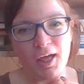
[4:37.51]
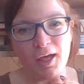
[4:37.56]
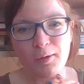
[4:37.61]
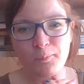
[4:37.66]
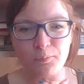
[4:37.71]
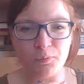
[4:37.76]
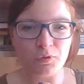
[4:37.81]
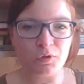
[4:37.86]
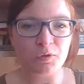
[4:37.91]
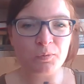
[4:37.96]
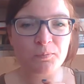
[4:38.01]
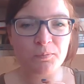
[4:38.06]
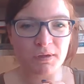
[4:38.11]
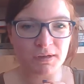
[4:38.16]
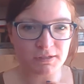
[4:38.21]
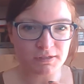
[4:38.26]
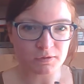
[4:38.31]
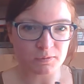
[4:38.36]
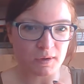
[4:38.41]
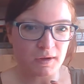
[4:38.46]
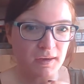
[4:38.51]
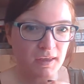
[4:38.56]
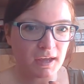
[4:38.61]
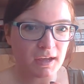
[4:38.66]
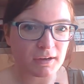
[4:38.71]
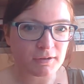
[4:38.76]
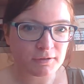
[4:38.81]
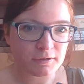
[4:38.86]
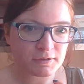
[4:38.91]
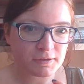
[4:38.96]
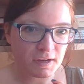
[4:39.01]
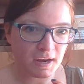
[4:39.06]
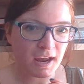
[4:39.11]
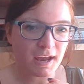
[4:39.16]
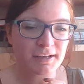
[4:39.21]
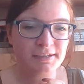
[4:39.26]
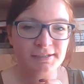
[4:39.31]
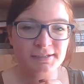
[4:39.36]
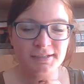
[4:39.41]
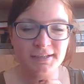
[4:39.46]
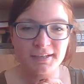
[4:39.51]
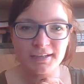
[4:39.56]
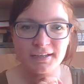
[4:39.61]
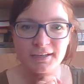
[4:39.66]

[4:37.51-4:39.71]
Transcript: a book based around characters that has